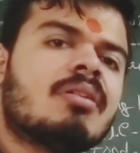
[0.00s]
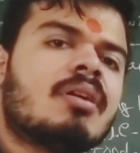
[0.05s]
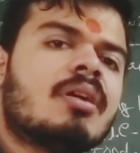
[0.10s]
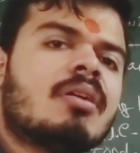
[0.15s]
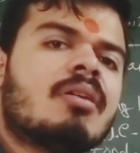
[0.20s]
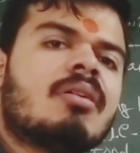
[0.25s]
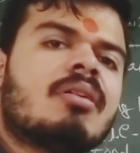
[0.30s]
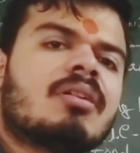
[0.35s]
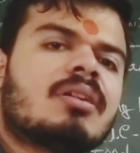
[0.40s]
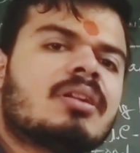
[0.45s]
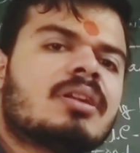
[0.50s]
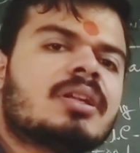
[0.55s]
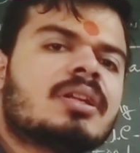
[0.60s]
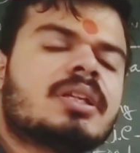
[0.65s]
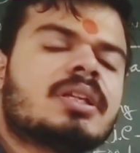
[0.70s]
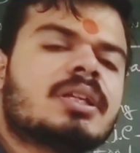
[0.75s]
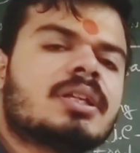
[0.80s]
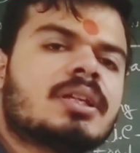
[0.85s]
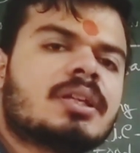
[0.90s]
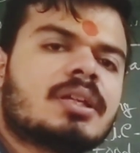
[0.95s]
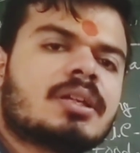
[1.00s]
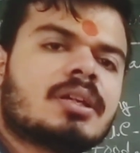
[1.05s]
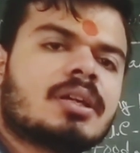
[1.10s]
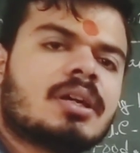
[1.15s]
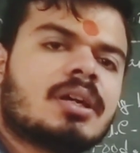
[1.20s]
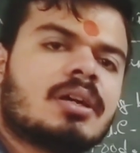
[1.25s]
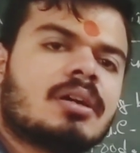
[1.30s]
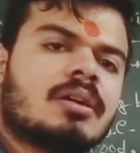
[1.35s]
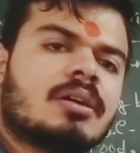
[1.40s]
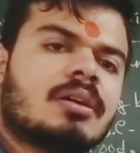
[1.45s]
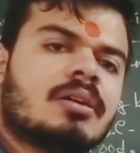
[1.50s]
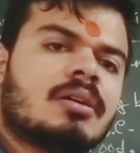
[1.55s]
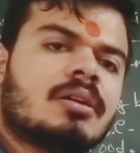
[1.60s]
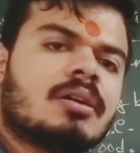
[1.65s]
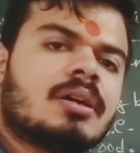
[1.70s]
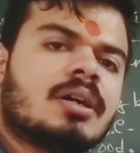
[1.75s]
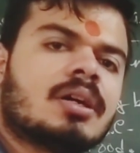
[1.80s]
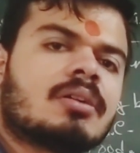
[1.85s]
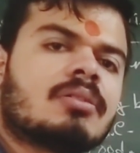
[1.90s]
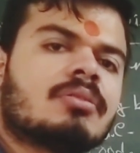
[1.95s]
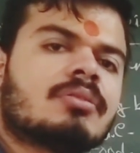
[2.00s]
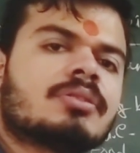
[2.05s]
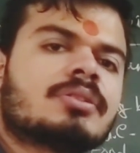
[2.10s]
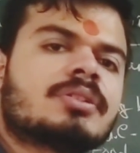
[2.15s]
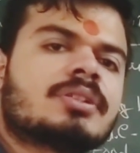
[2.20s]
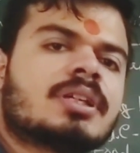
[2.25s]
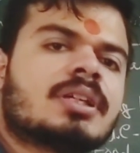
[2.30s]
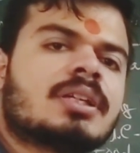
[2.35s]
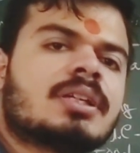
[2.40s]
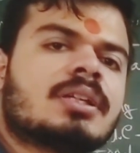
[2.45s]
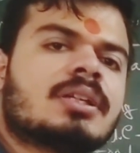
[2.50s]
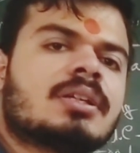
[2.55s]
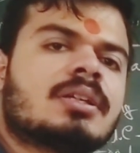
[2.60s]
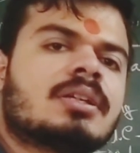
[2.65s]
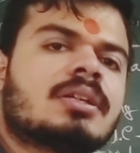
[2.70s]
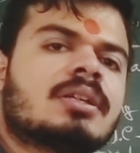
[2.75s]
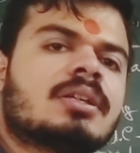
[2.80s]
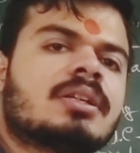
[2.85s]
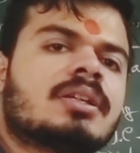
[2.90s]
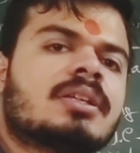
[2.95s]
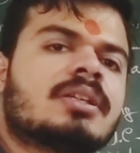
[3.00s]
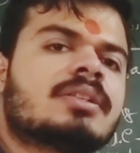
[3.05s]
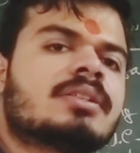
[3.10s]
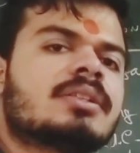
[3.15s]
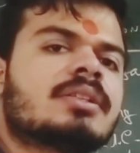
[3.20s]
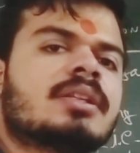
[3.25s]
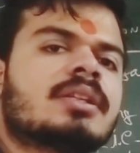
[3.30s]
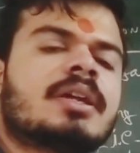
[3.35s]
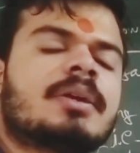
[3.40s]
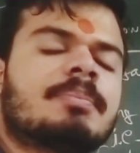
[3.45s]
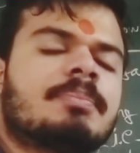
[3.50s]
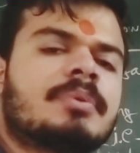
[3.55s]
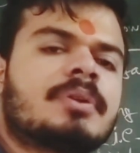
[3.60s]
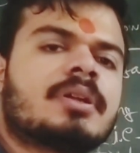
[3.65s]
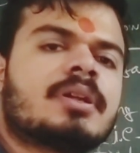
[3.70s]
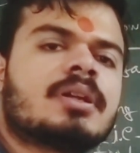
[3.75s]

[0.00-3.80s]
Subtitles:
Only a question is left